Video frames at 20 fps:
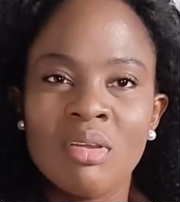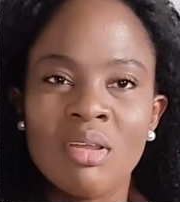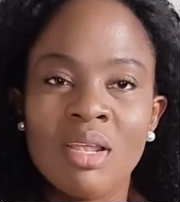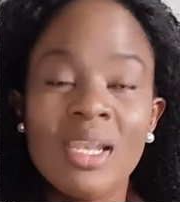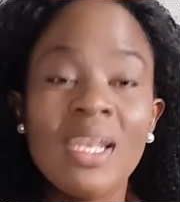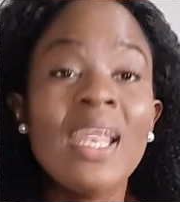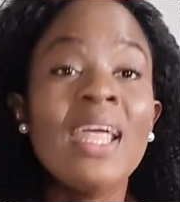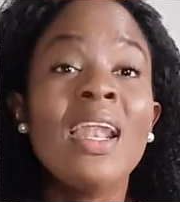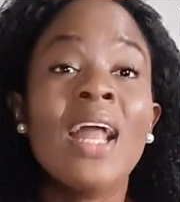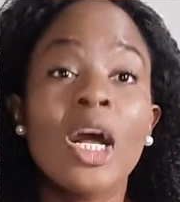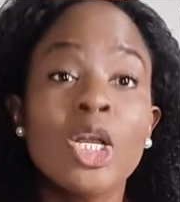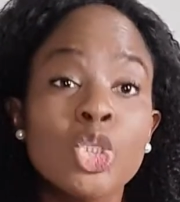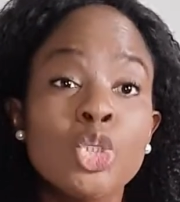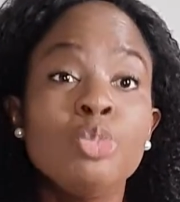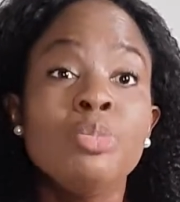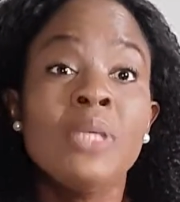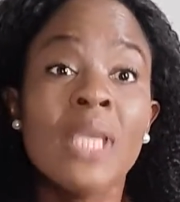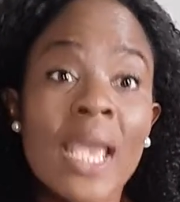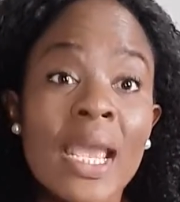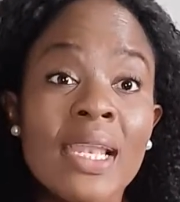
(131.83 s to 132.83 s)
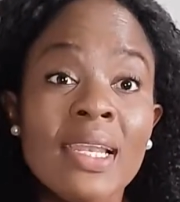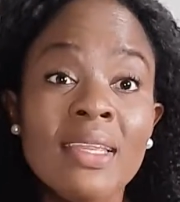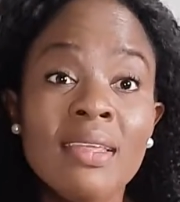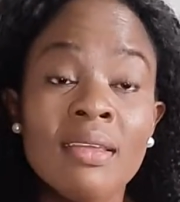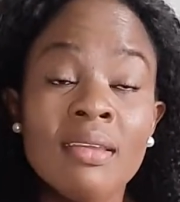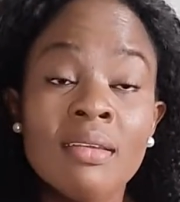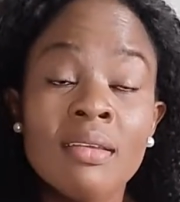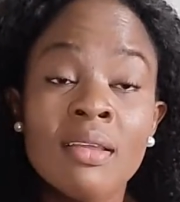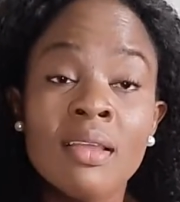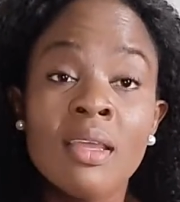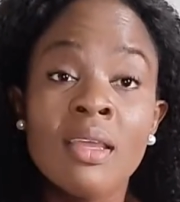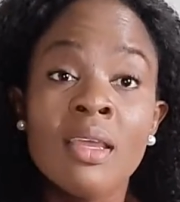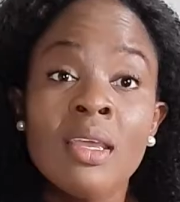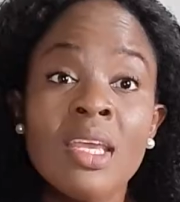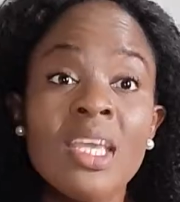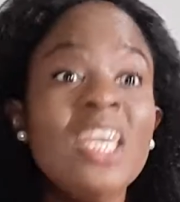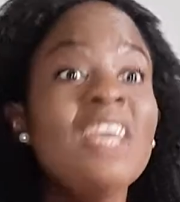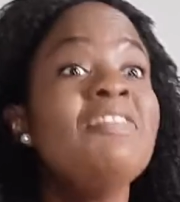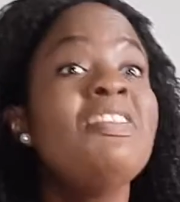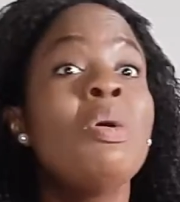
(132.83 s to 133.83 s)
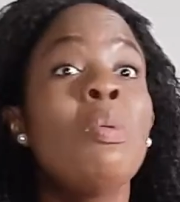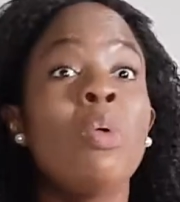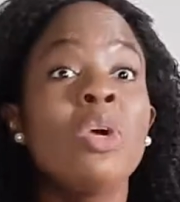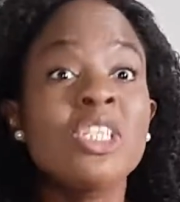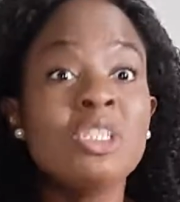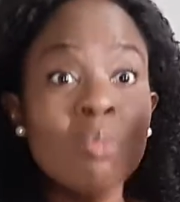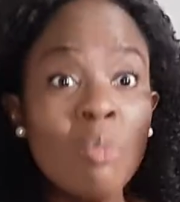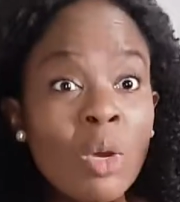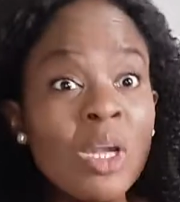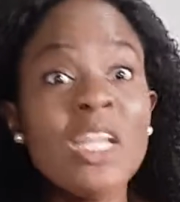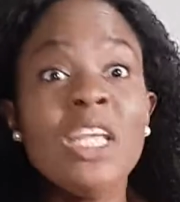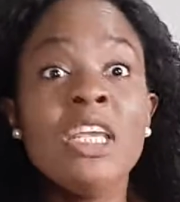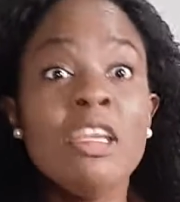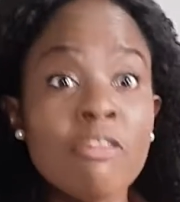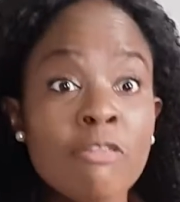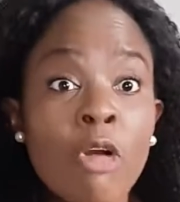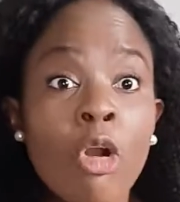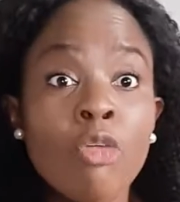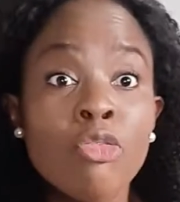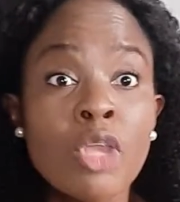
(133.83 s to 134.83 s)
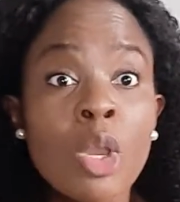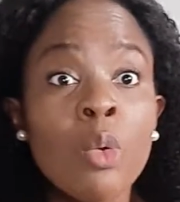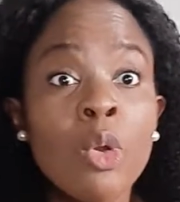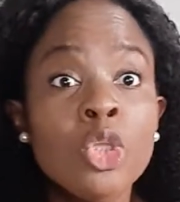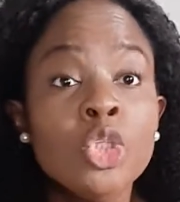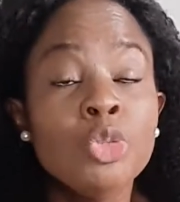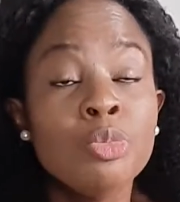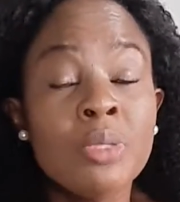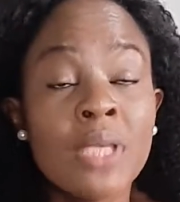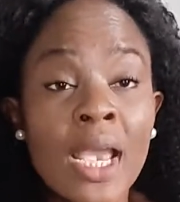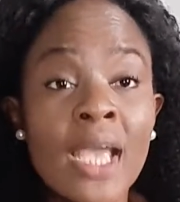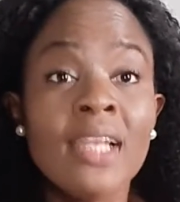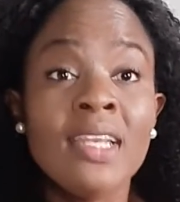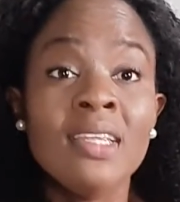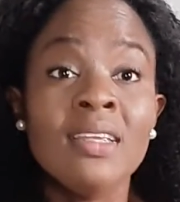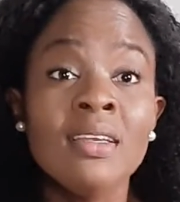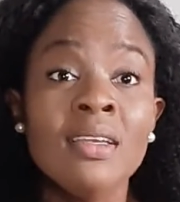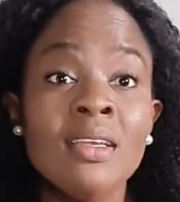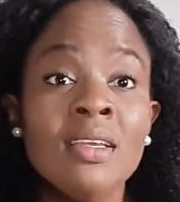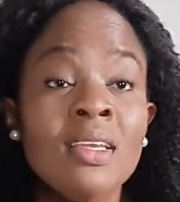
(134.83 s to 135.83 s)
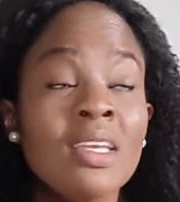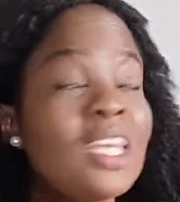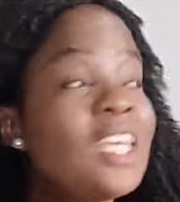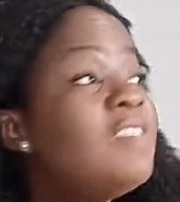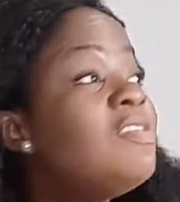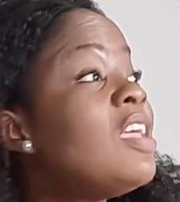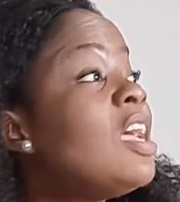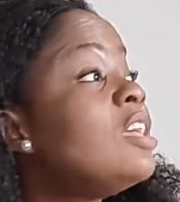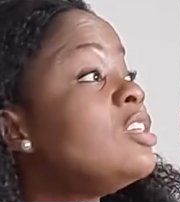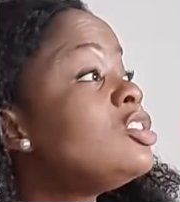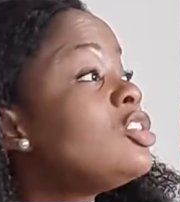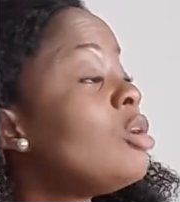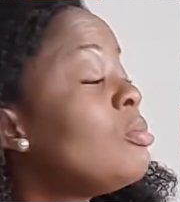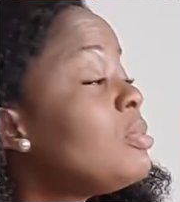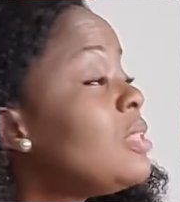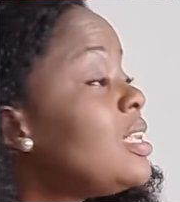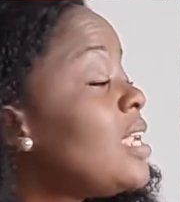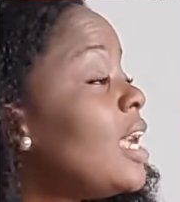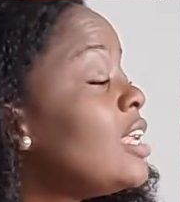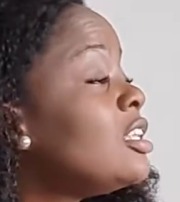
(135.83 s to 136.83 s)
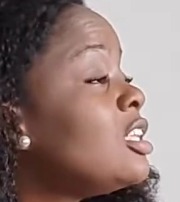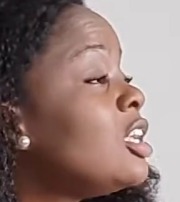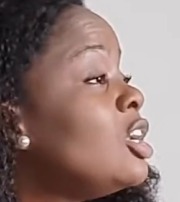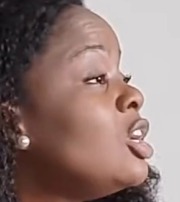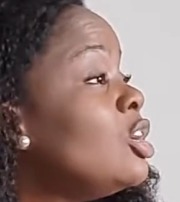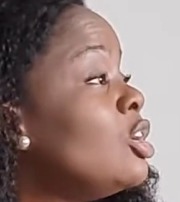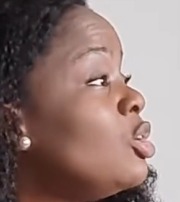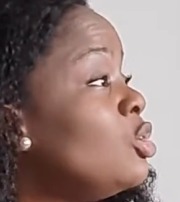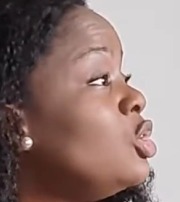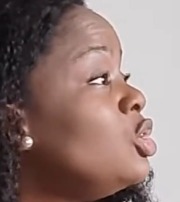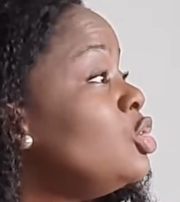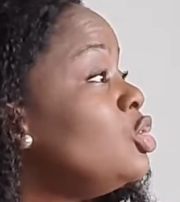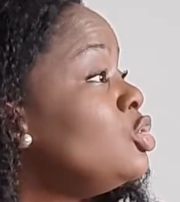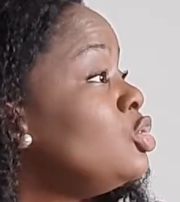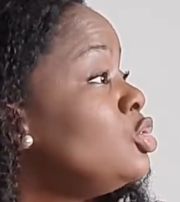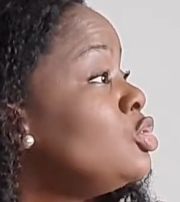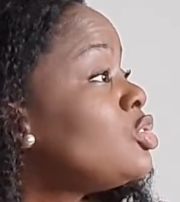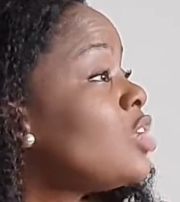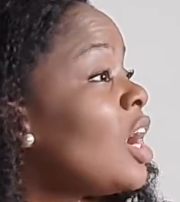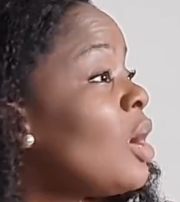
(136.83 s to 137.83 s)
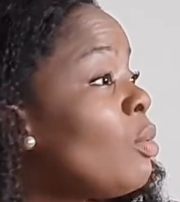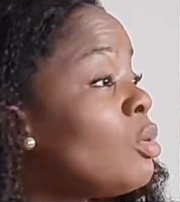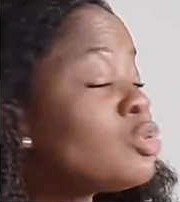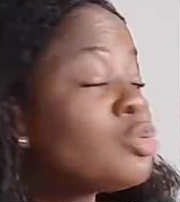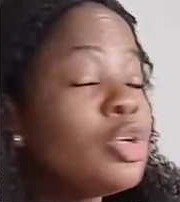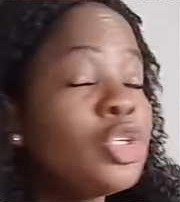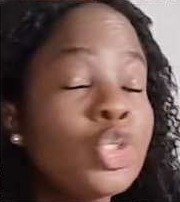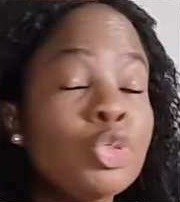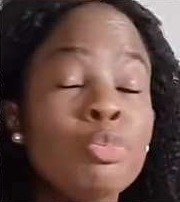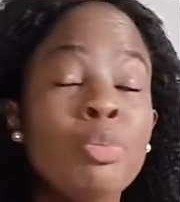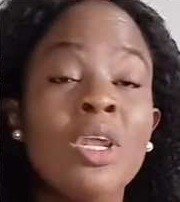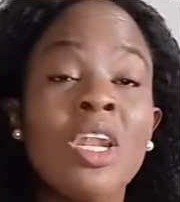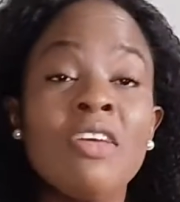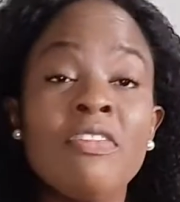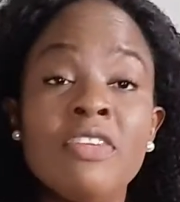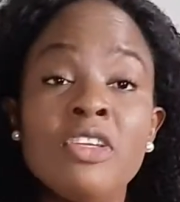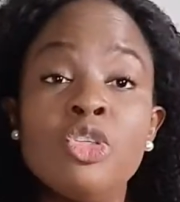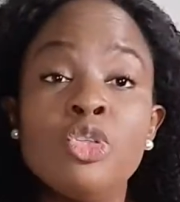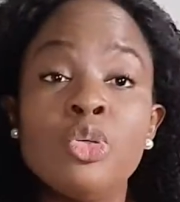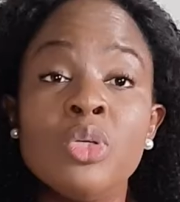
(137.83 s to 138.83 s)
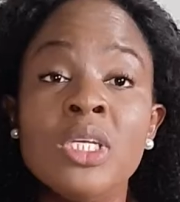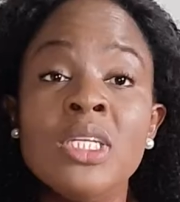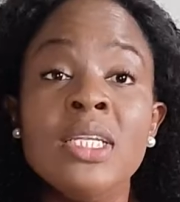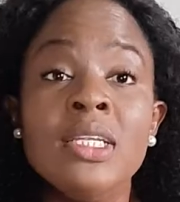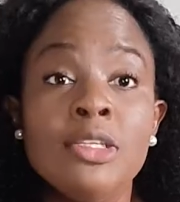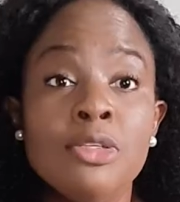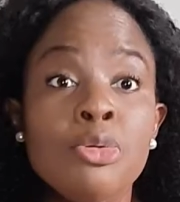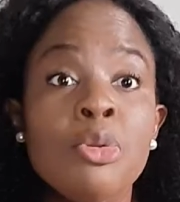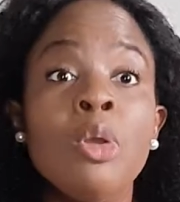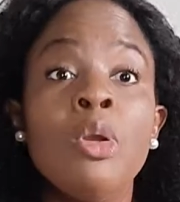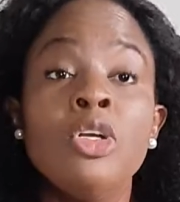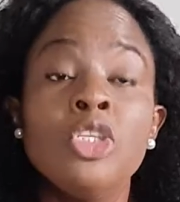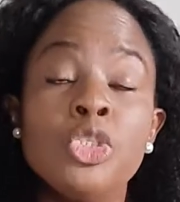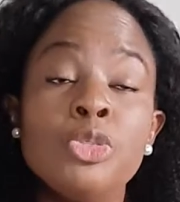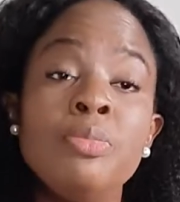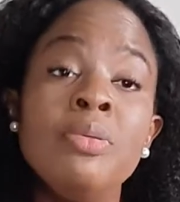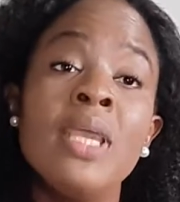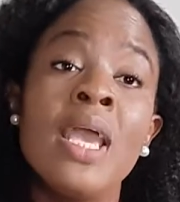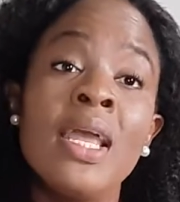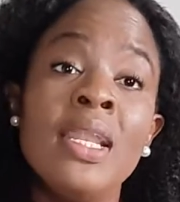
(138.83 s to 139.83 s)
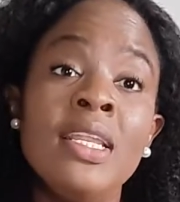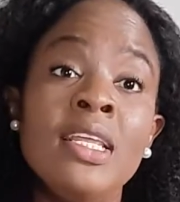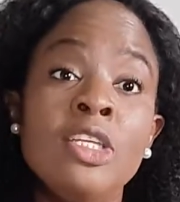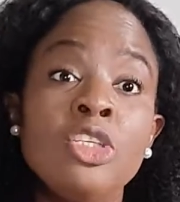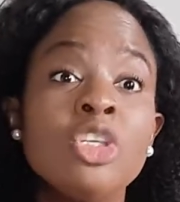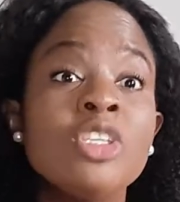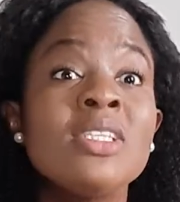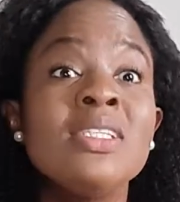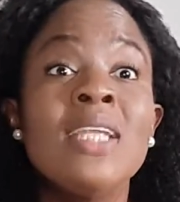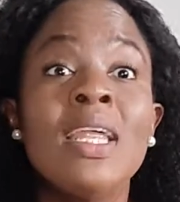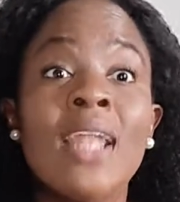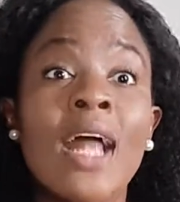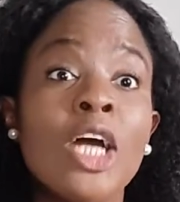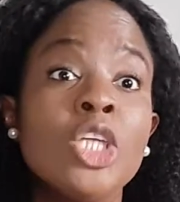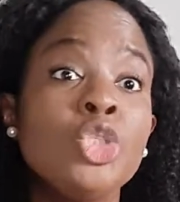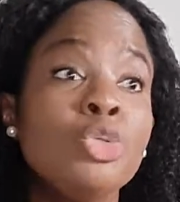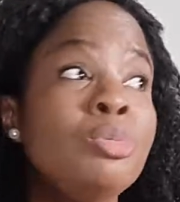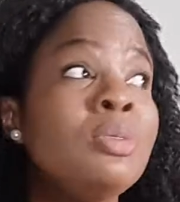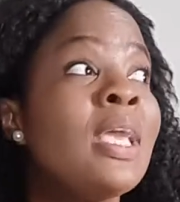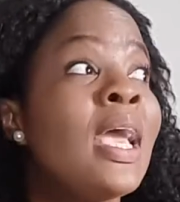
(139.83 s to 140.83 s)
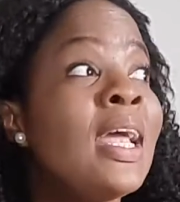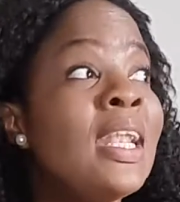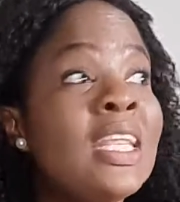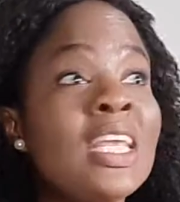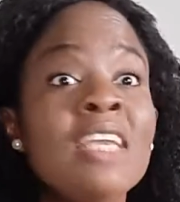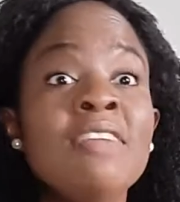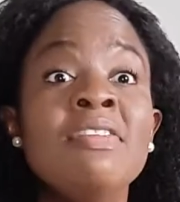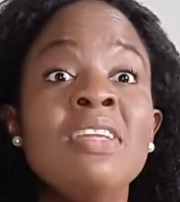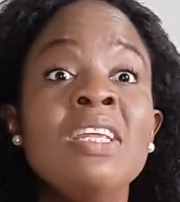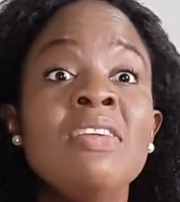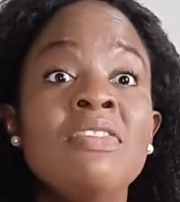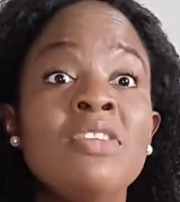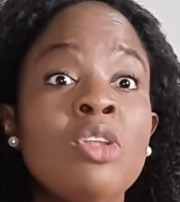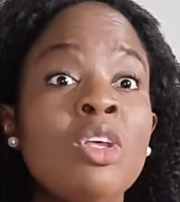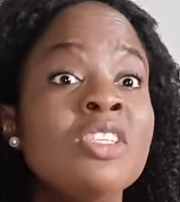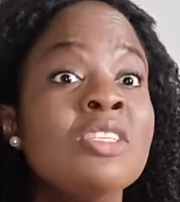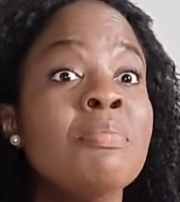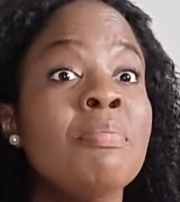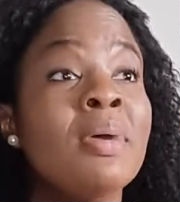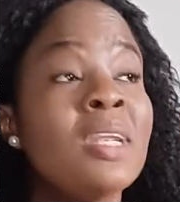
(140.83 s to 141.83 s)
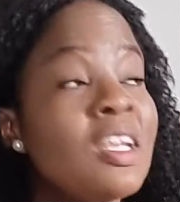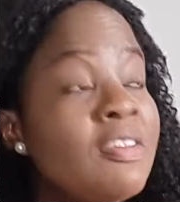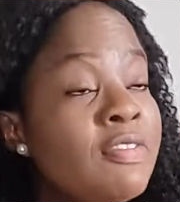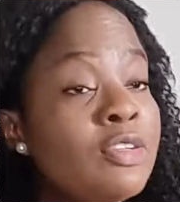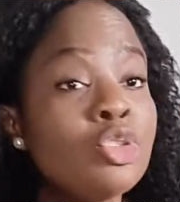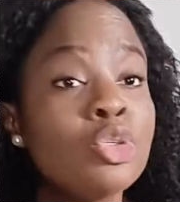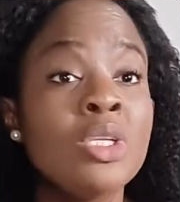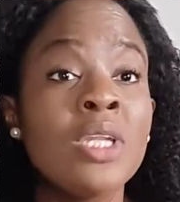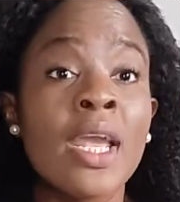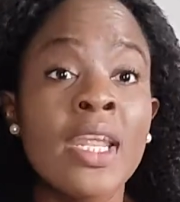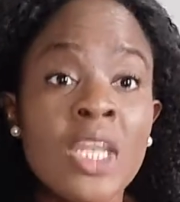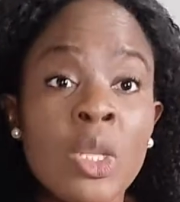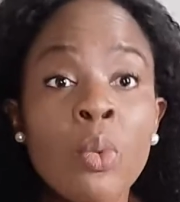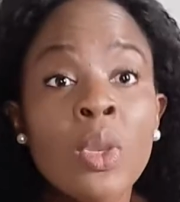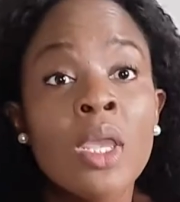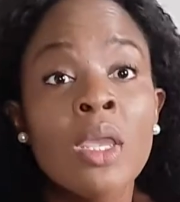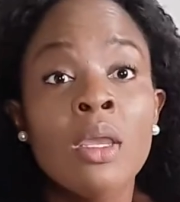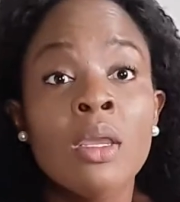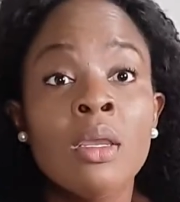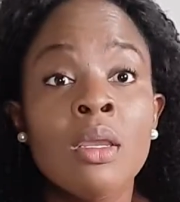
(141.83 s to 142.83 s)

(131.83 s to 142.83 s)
Learn how to be early. If there was money involved, you're going to be early. If there is something that you said I was going to benefit you in it, you're going to be early. Just learn how to be early, even if it doesn't benefit you in any way.